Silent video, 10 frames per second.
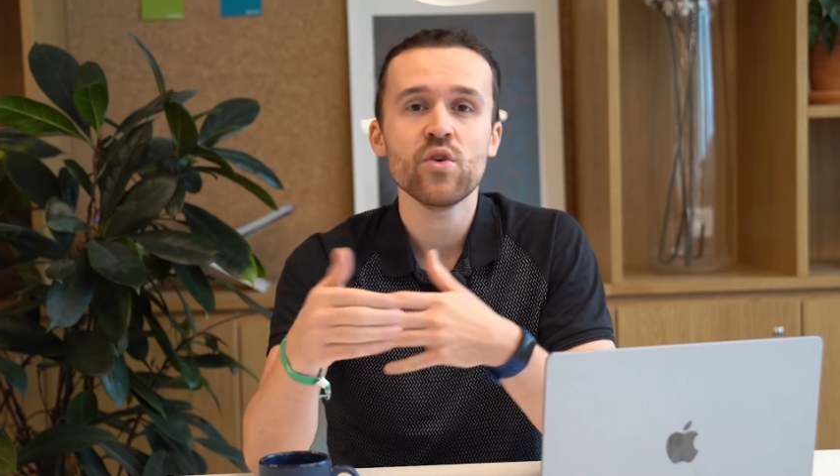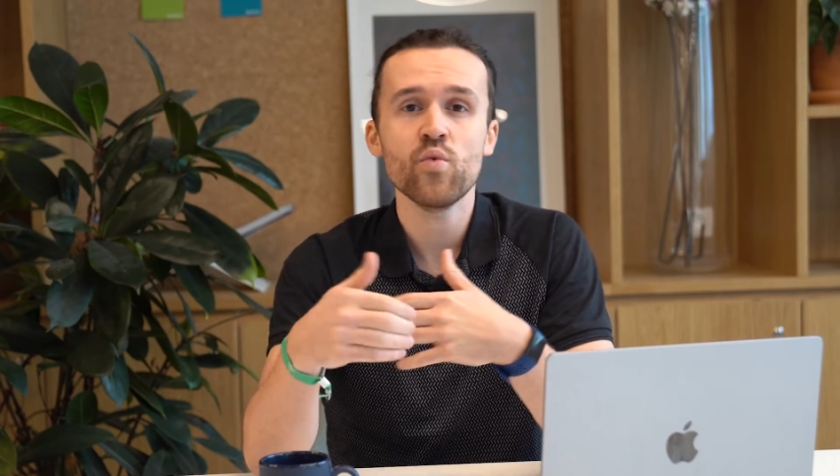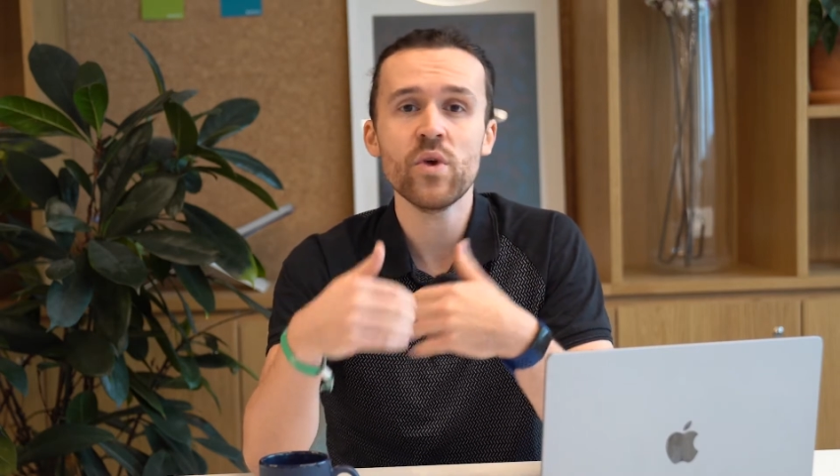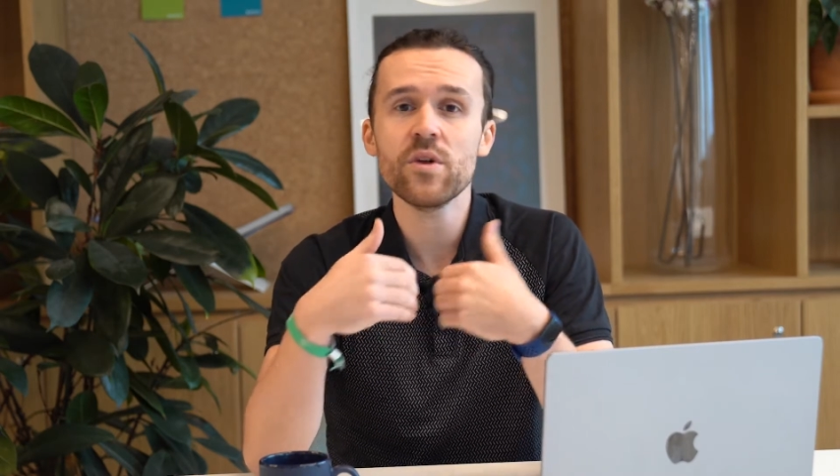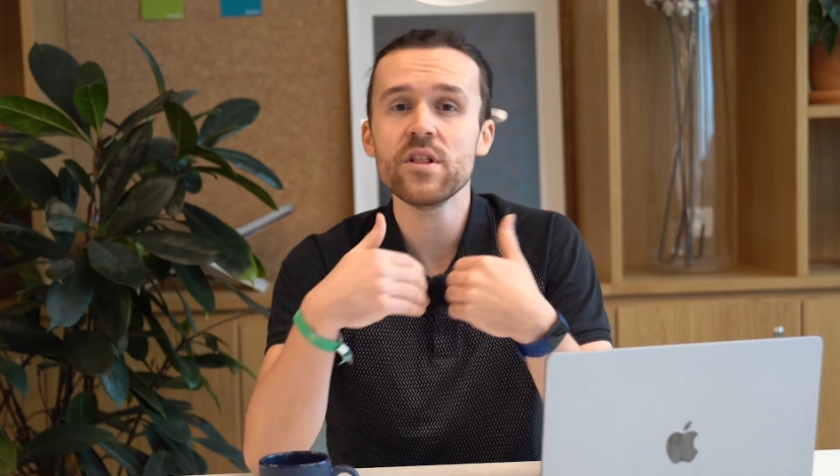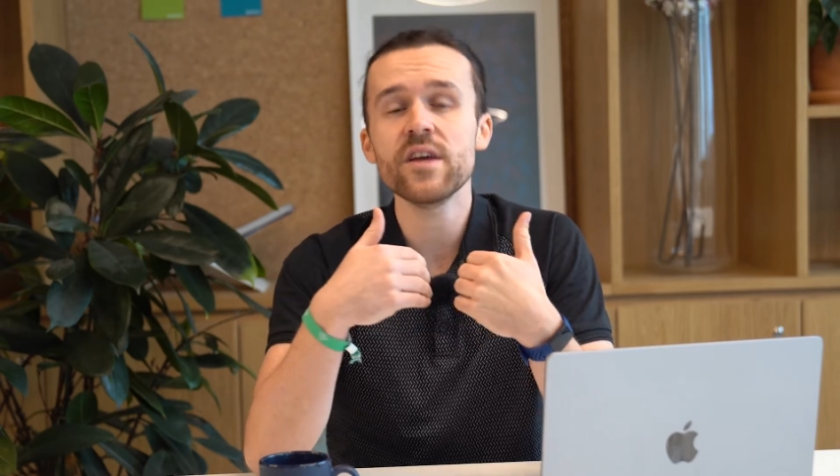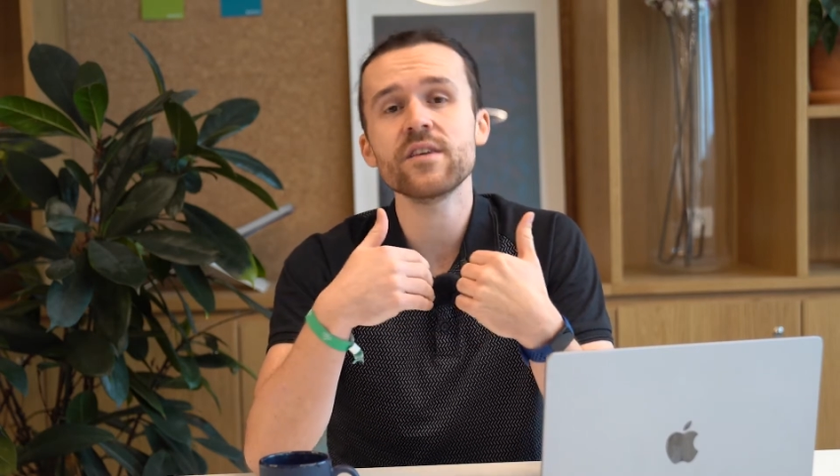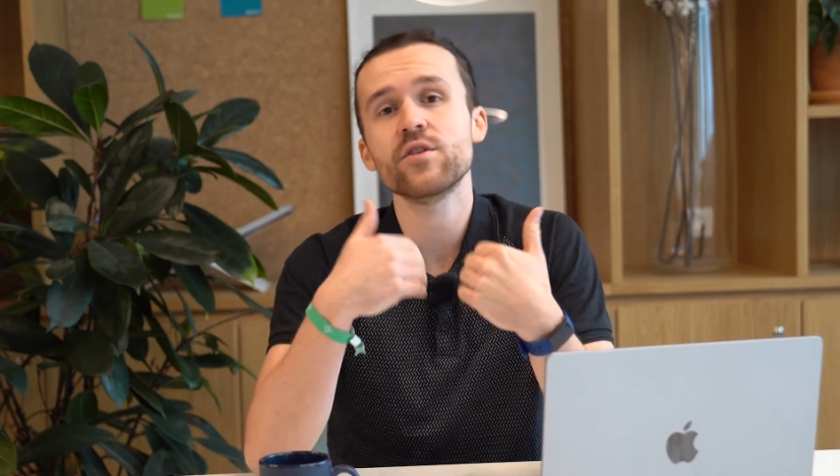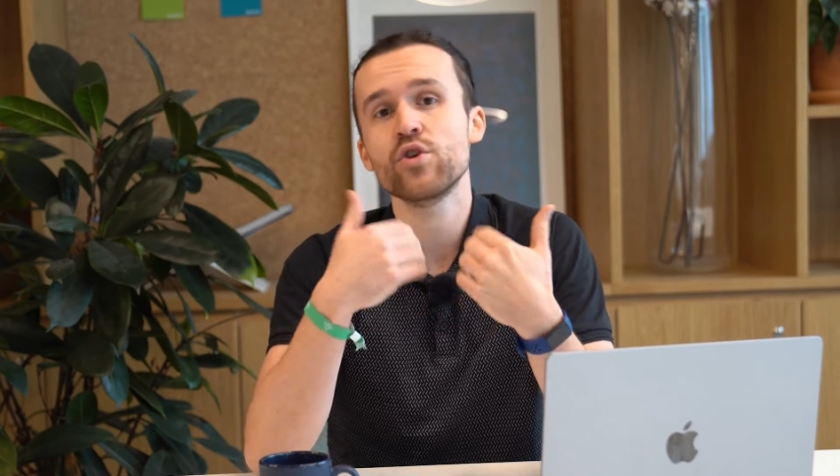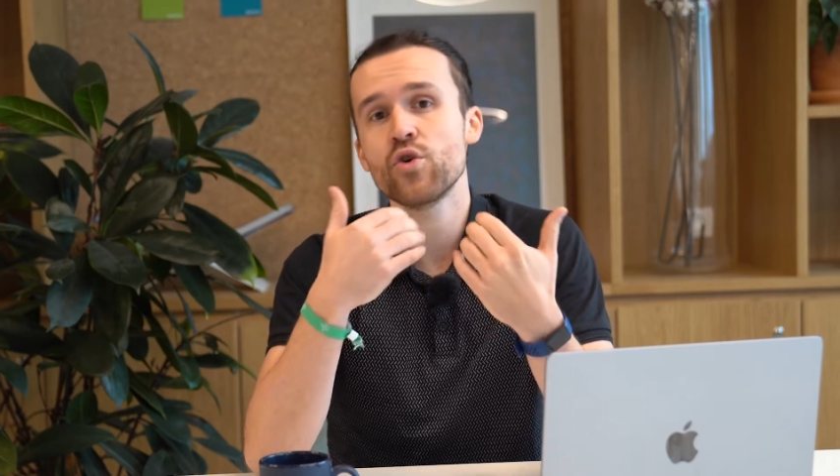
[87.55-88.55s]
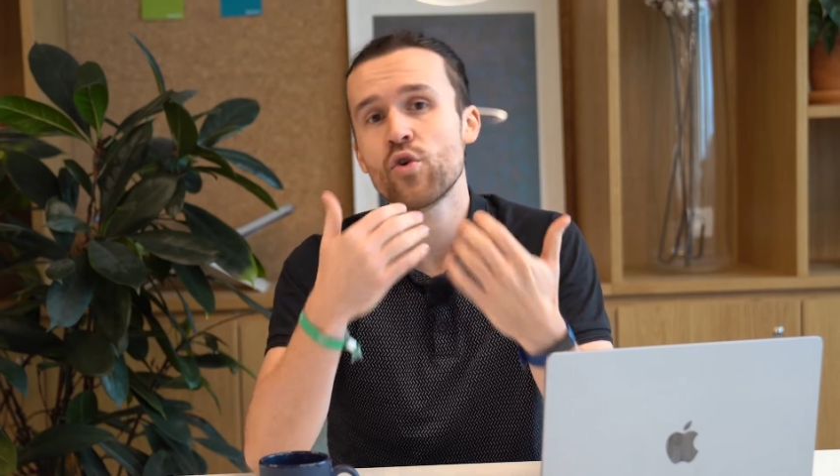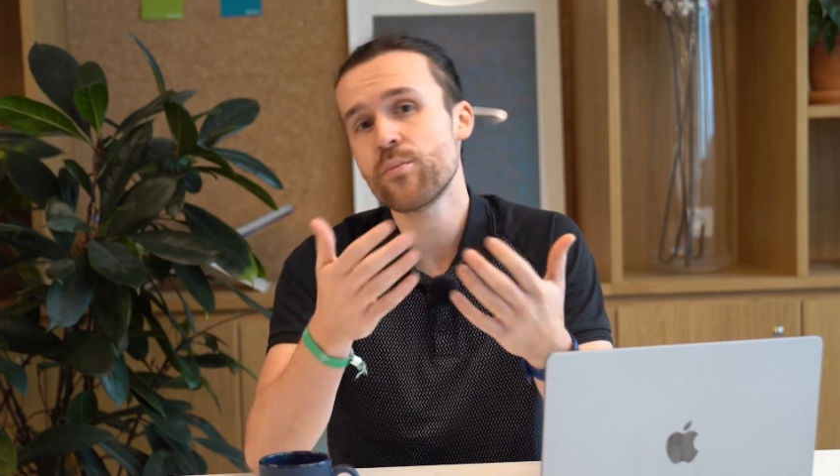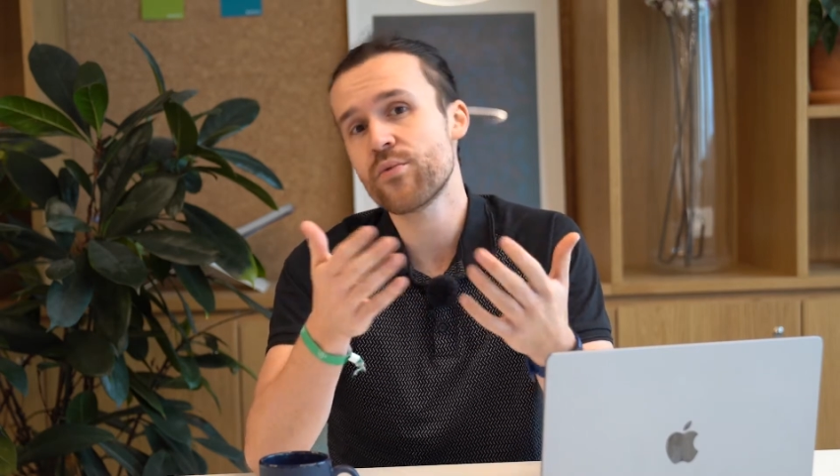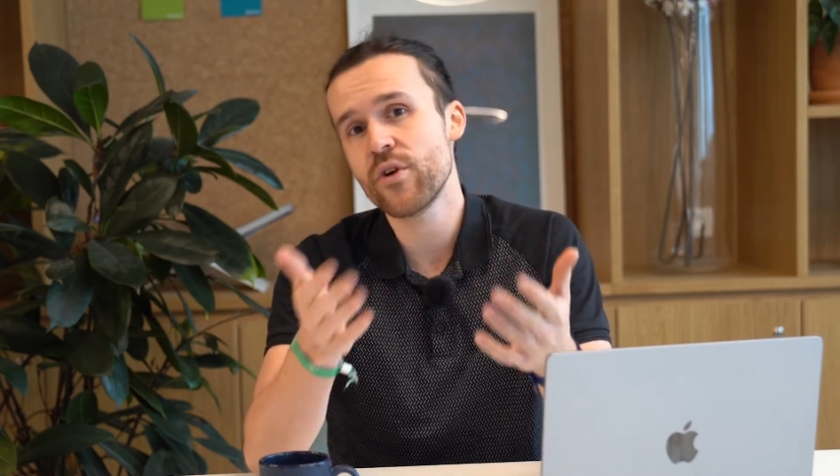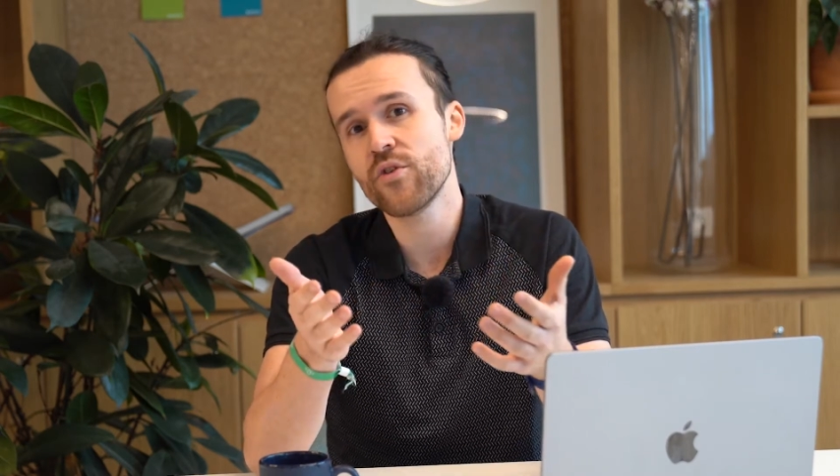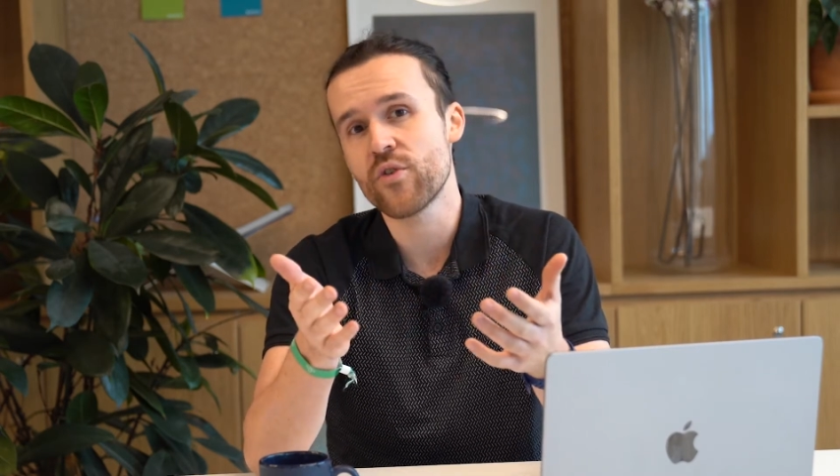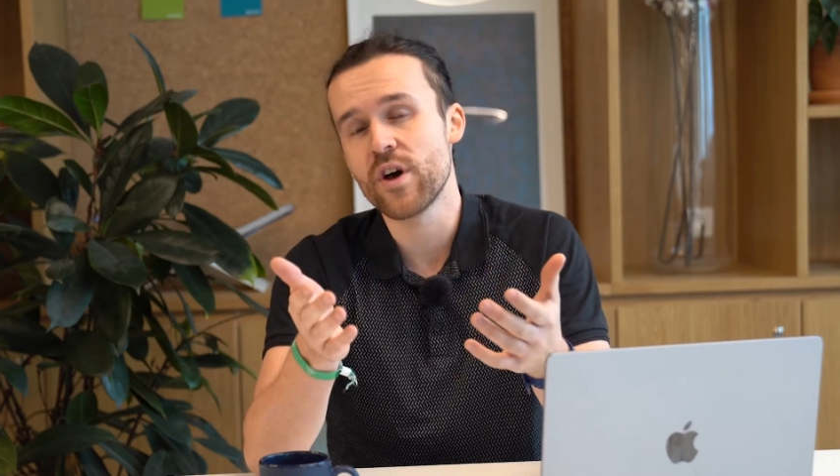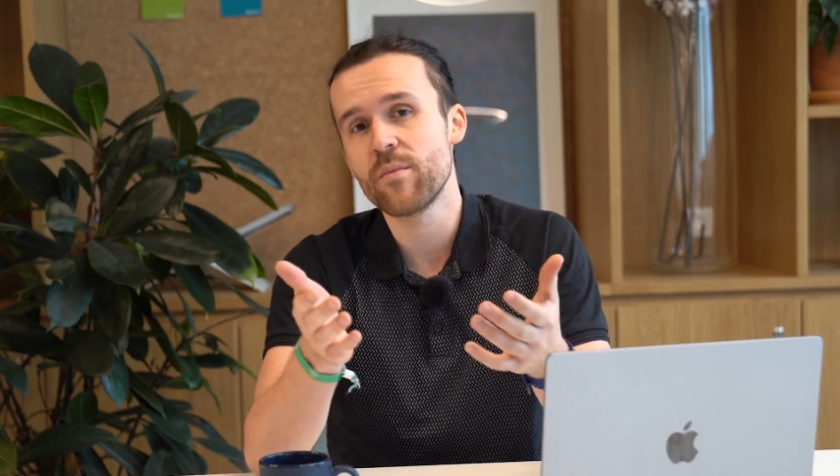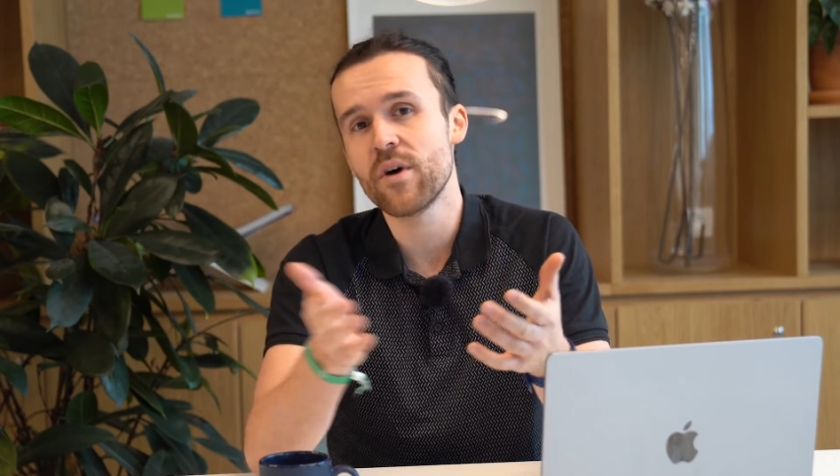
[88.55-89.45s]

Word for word: we will list your program